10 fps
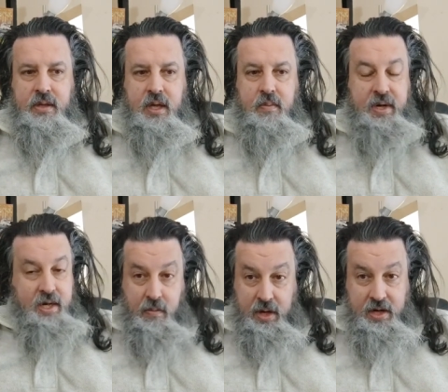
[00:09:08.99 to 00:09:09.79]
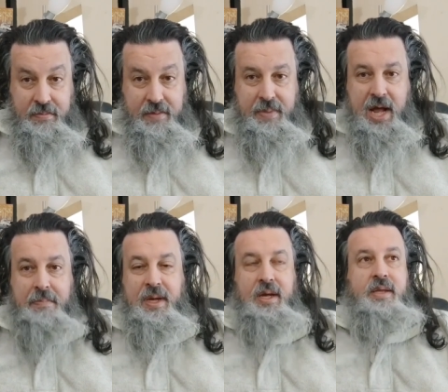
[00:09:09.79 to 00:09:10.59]
Uh, we didn't get one coming
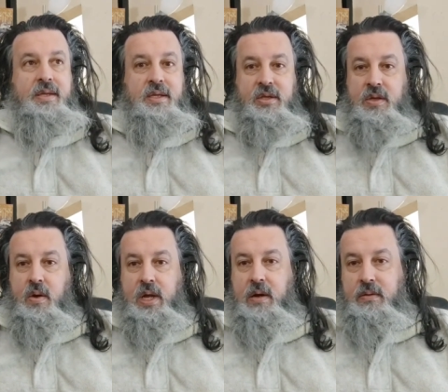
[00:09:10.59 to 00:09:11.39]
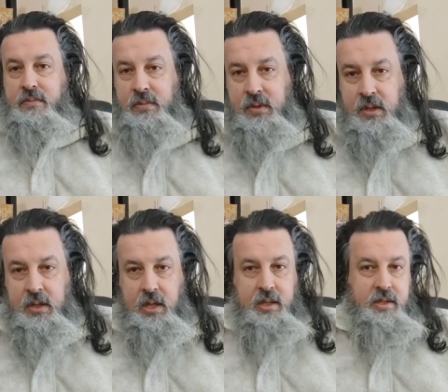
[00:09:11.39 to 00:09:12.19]
back because it snowed out
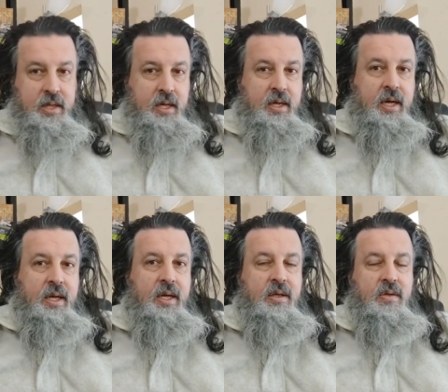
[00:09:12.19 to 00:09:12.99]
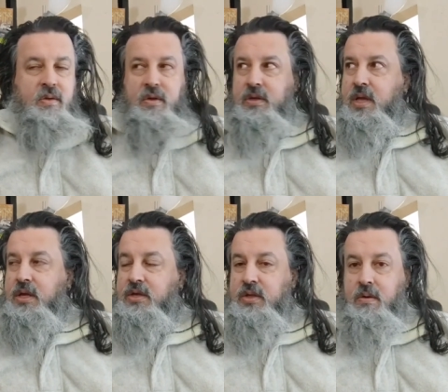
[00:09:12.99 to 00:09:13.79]
on Sunday, and so there's a
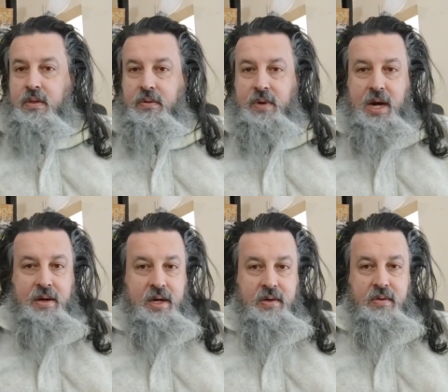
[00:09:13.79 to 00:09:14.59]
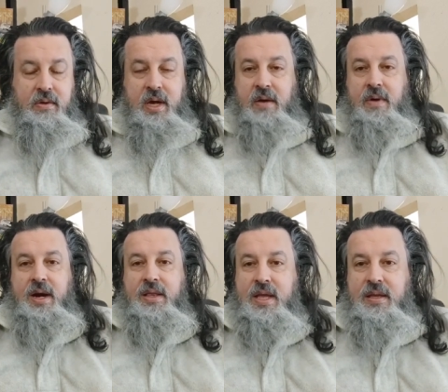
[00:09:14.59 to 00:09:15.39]
lot of snow on the ground, and you can't
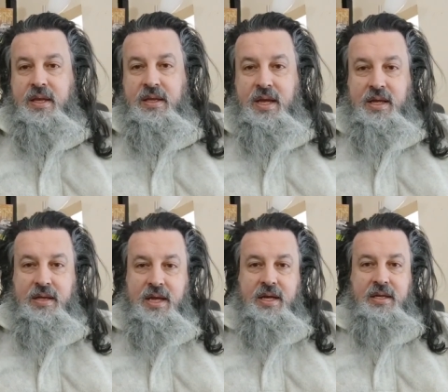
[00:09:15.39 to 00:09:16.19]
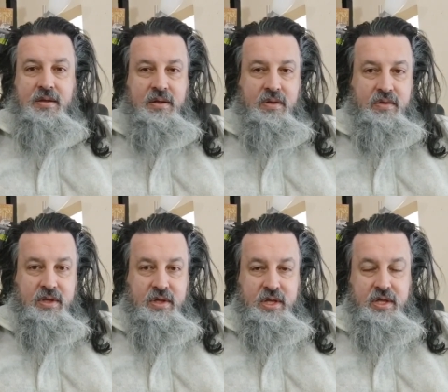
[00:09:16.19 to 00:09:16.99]
ride at that in the, in that in those
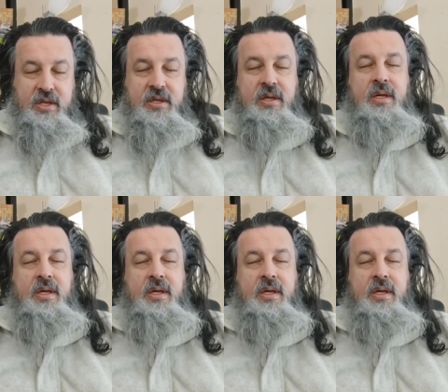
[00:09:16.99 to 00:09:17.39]
conditions.